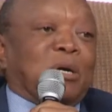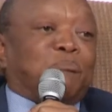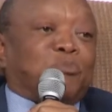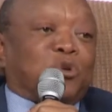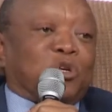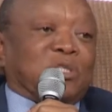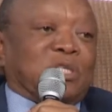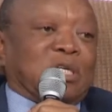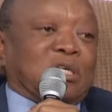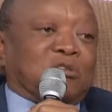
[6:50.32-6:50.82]

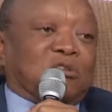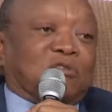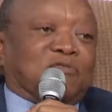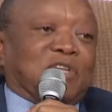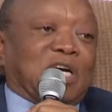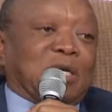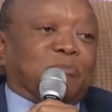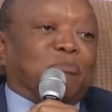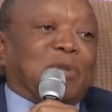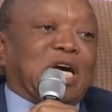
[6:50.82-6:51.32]
project of
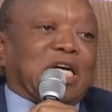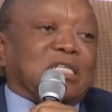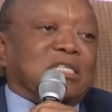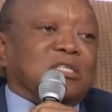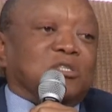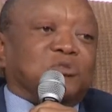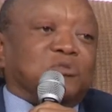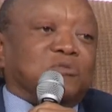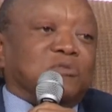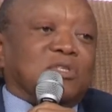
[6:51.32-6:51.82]
that
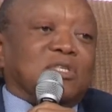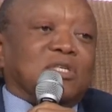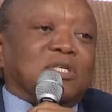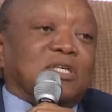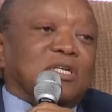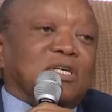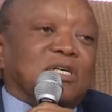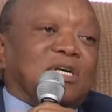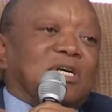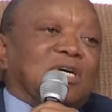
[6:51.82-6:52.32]
magnitude.
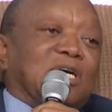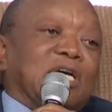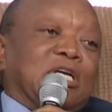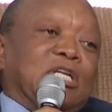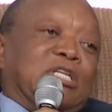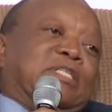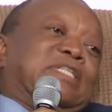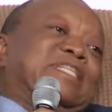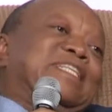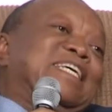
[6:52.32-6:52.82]

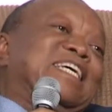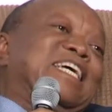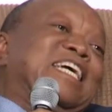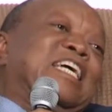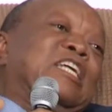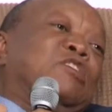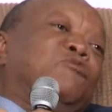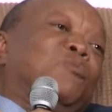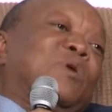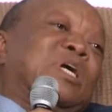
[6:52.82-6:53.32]

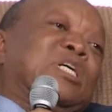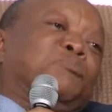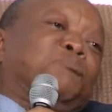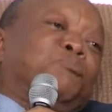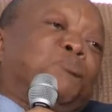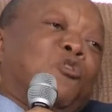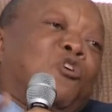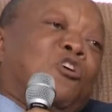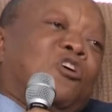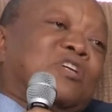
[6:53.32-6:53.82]
It was
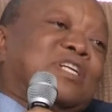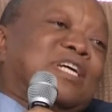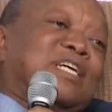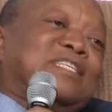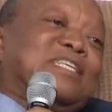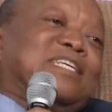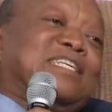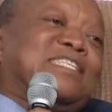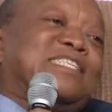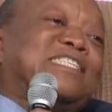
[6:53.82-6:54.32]
bought
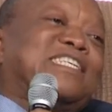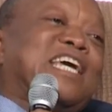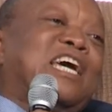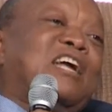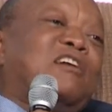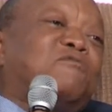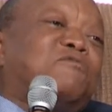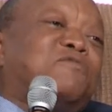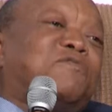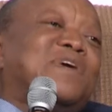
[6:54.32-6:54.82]
as a
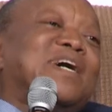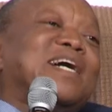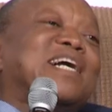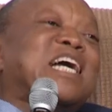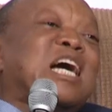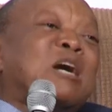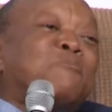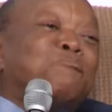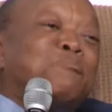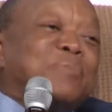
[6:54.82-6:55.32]
shelf
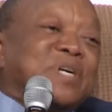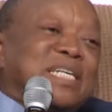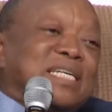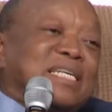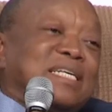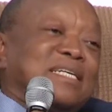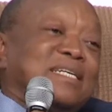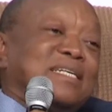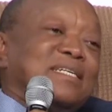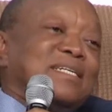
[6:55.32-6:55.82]

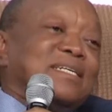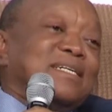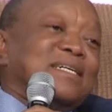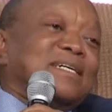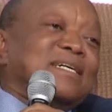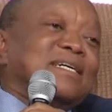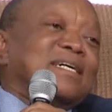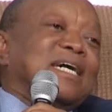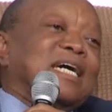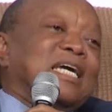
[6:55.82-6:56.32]
company,
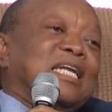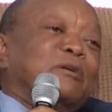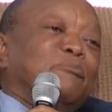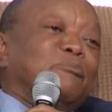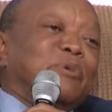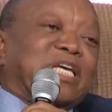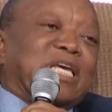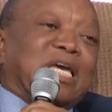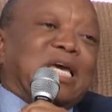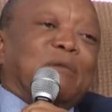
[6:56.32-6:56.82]
and
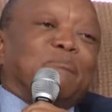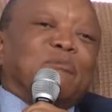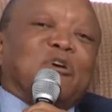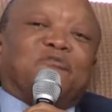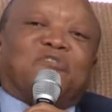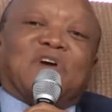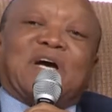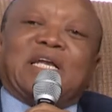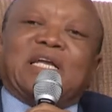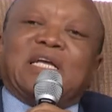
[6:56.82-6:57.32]
it became a
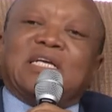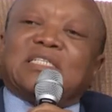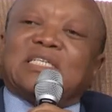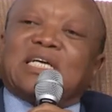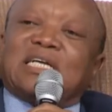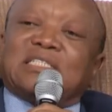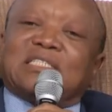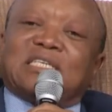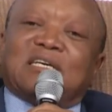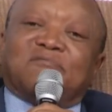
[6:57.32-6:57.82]

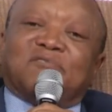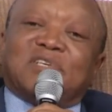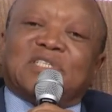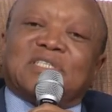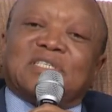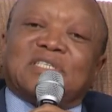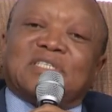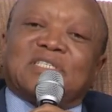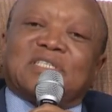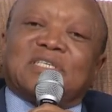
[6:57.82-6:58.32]
financial
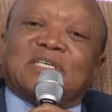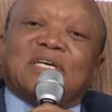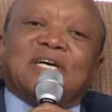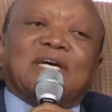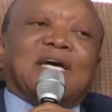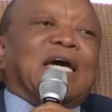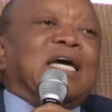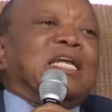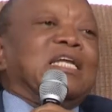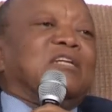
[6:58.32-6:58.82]
services,
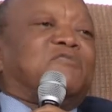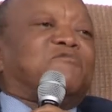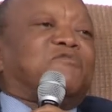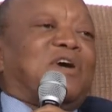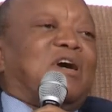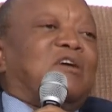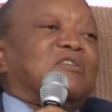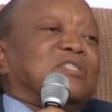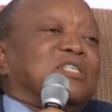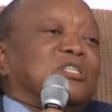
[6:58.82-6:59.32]
and it
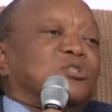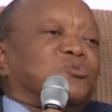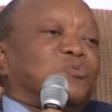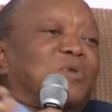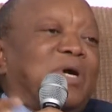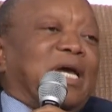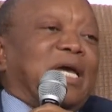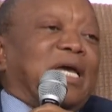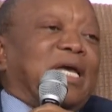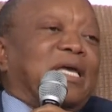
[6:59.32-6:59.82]
found its
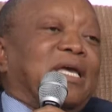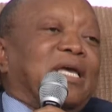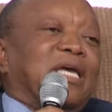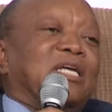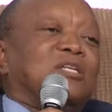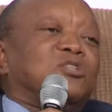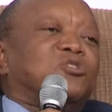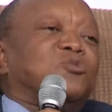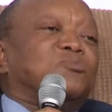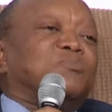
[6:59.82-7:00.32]
way
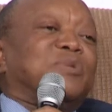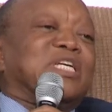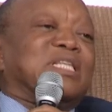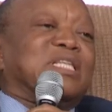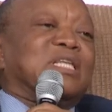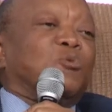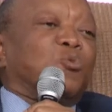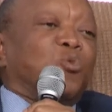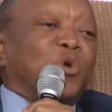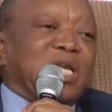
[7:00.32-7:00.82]
into
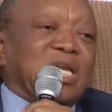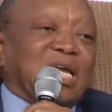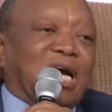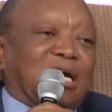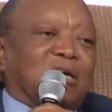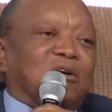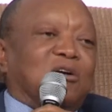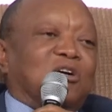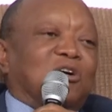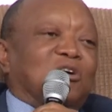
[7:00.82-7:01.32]
being the
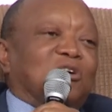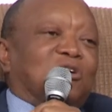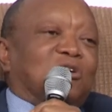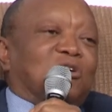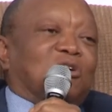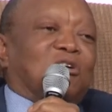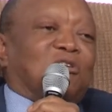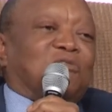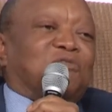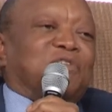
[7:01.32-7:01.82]
winner
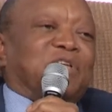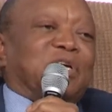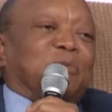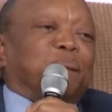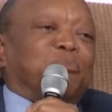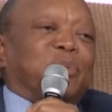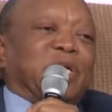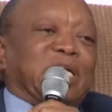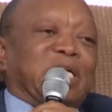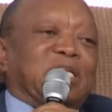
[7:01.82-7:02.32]
of the
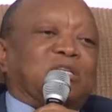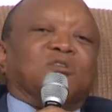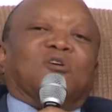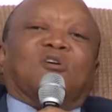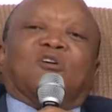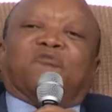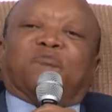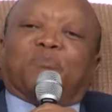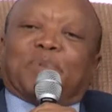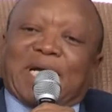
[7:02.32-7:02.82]
bid
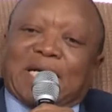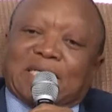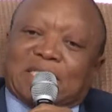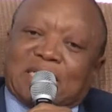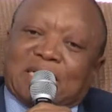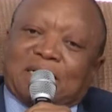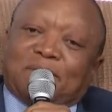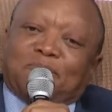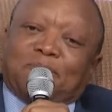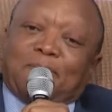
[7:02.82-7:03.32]
of
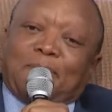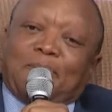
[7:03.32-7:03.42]
Prasa.